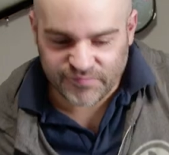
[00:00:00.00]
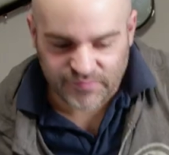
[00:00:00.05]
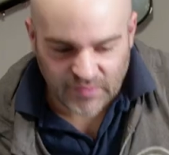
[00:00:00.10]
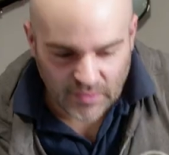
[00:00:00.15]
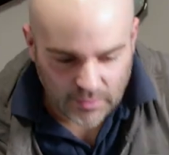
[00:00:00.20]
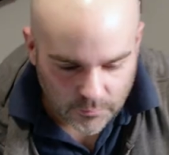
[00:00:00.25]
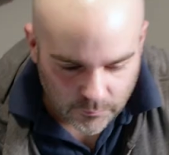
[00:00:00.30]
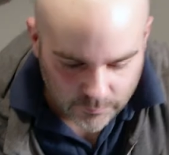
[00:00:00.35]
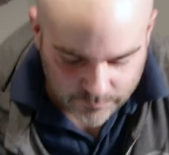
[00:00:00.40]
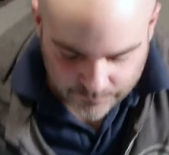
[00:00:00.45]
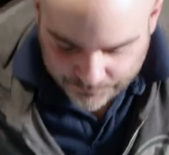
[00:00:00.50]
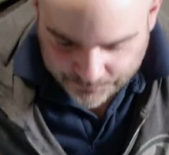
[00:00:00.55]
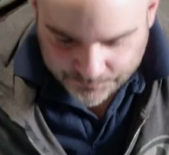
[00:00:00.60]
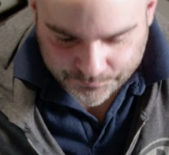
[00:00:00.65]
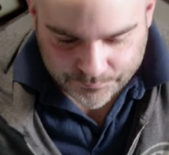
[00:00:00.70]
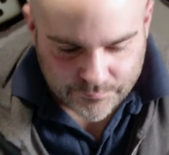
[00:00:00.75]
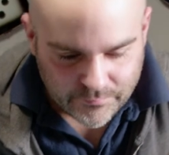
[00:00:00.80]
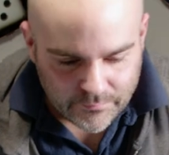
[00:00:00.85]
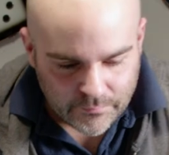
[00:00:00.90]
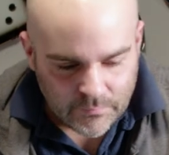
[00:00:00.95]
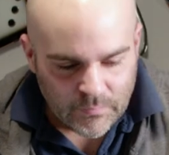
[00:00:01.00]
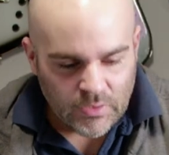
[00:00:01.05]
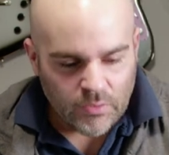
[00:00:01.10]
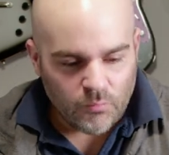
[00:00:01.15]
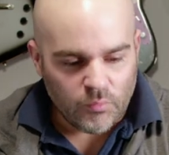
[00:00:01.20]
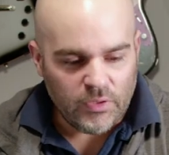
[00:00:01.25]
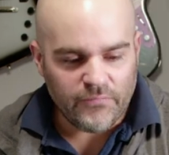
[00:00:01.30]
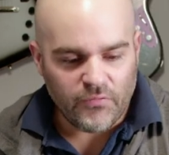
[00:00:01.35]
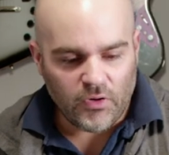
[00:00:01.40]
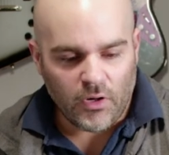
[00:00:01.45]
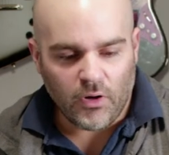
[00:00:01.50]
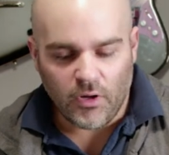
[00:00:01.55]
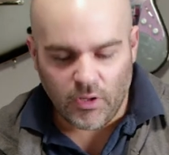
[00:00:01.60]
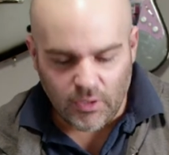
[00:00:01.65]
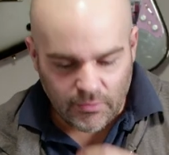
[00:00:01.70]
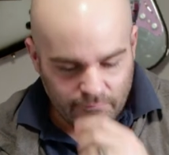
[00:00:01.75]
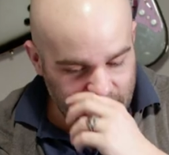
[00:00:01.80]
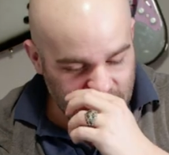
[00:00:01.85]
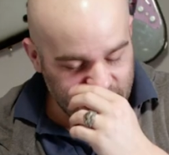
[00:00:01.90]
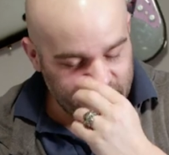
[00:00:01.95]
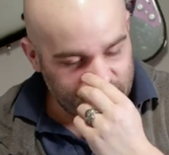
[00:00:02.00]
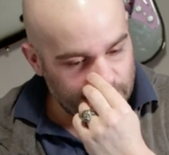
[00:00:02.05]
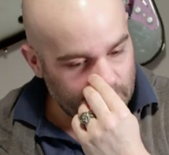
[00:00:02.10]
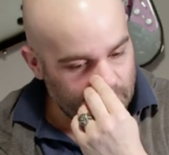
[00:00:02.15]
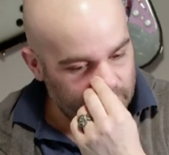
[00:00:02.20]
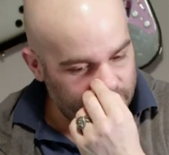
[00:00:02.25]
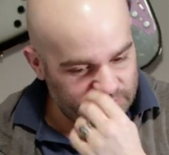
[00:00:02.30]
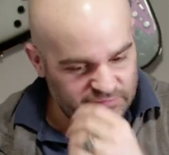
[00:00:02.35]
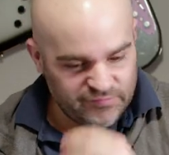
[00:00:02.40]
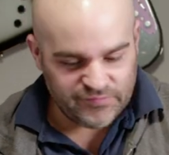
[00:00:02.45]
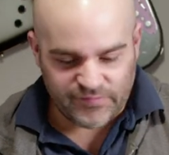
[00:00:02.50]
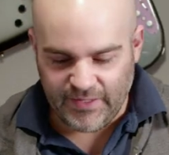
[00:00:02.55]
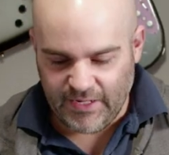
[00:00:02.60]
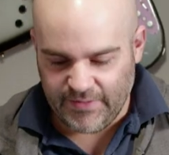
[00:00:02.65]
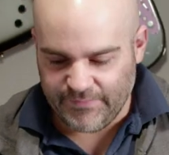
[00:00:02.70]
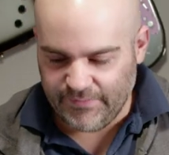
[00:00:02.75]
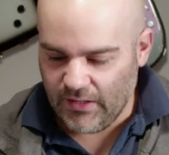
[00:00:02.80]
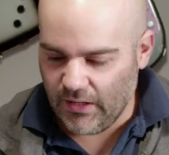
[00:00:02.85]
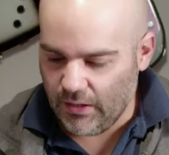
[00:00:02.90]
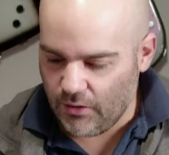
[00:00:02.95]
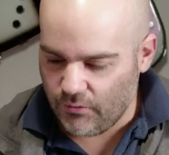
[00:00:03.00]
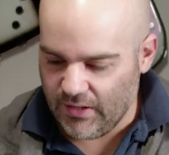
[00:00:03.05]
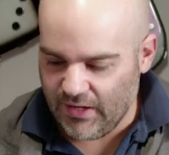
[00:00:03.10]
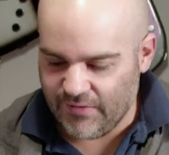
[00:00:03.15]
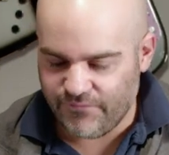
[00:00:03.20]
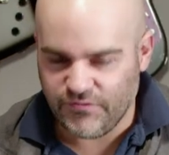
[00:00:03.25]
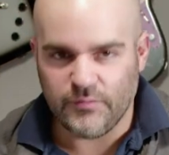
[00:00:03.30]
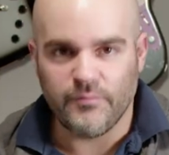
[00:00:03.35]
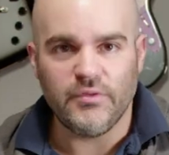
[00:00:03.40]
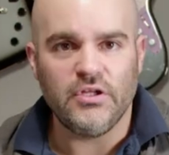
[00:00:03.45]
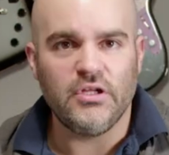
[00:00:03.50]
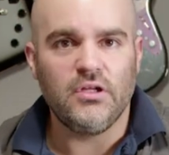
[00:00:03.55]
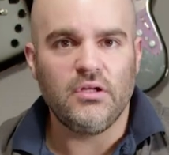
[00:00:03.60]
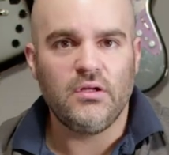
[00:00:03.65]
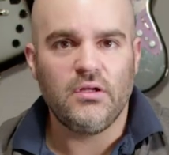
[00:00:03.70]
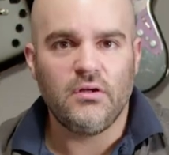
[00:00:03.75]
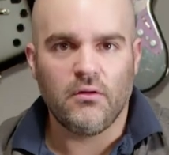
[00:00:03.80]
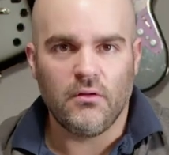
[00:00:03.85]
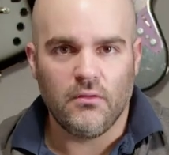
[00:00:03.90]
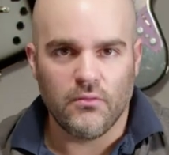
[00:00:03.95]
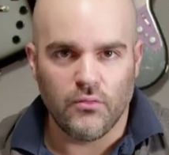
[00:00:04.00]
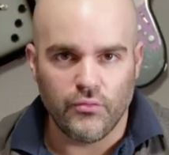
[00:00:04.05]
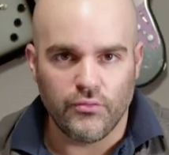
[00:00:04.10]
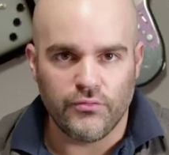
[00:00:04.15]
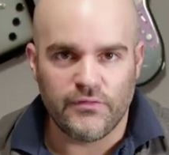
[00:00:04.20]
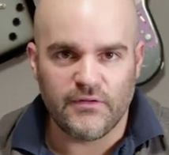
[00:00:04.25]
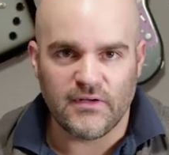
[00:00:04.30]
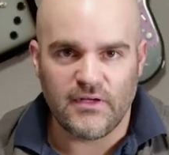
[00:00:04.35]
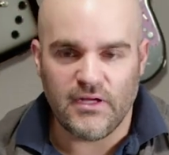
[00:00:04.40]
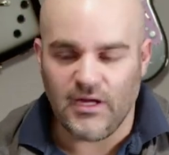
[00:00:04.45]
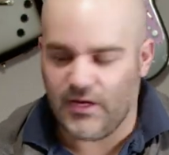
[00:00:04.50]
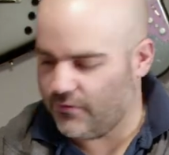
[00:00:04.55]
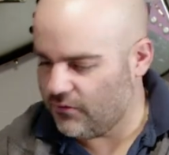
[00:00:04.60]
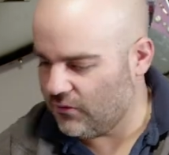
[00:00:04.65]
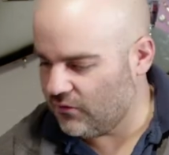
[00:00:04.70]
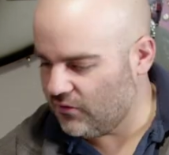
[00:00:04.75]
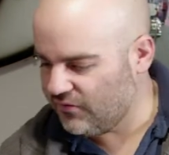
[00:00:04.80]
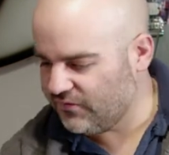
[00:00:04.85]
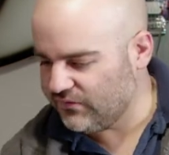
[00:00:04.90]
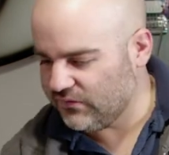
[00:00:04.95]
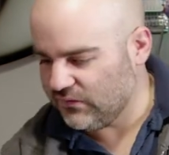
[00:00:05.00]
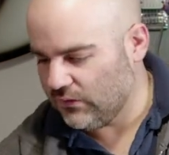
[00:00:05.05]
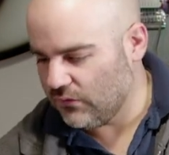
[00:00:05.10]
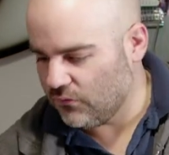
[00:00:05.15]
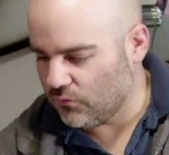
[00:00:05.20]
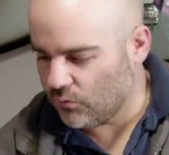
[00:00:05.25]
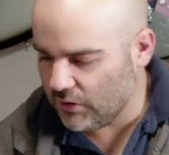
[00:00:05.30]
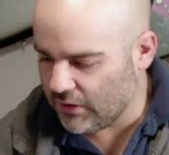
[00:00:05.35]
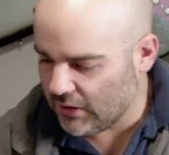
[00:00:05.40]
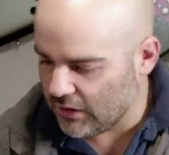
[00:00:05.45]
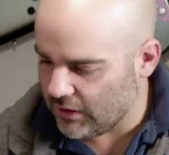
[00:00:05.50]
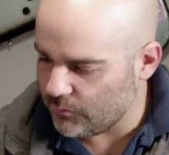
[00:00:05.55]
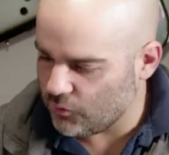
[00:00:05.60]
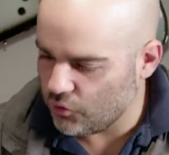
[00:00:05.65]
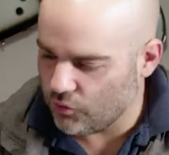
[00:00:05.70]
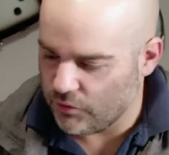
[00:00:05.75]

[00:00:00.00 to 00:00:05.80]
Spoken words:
So, we have all of these pieces that now have to be glued together. So what I'm